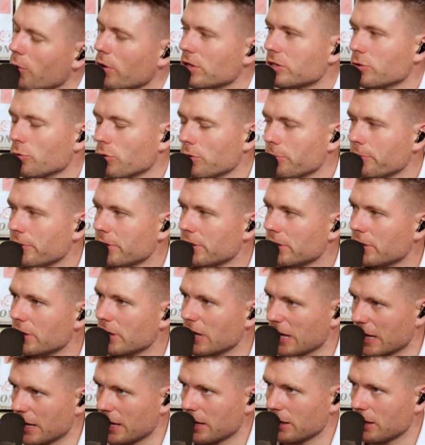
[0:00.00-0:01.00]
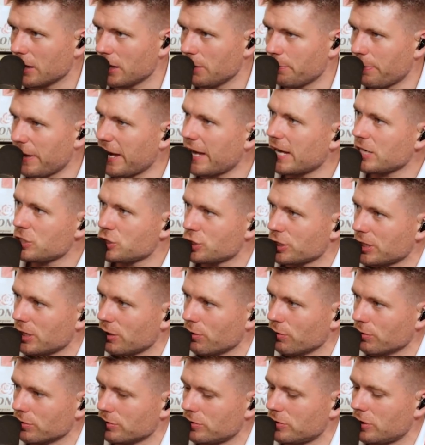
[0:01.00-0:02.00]
Oh, well, there wouldn't be... In Bansha
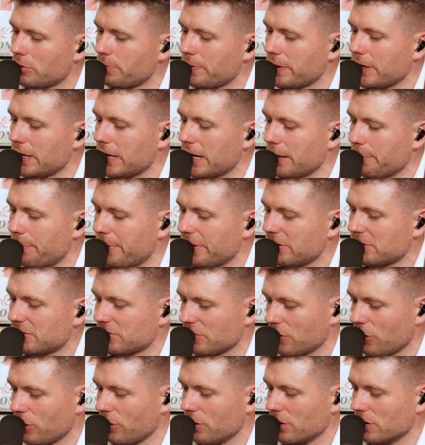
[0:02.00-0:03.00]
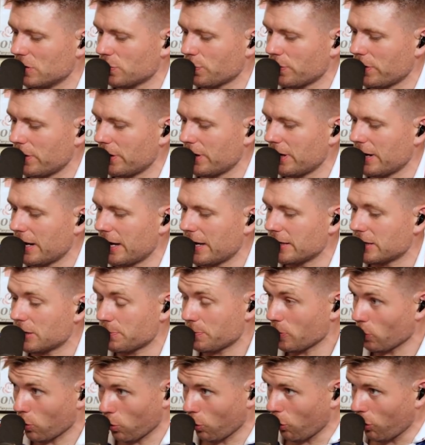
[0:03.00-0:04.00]
now, there'd be big stalls where
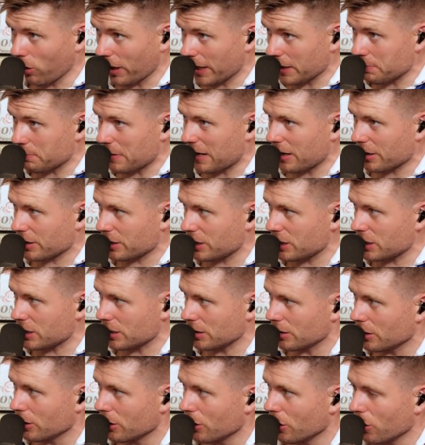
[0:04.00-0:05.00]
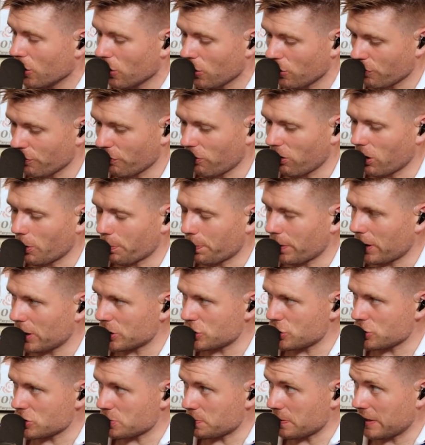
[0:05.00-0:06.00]
there'd be a whole like marquee of all the
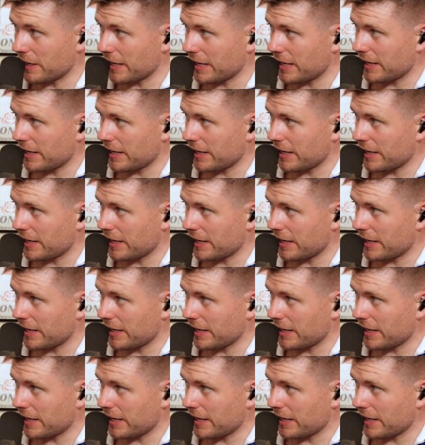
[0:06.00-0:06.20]
produce to be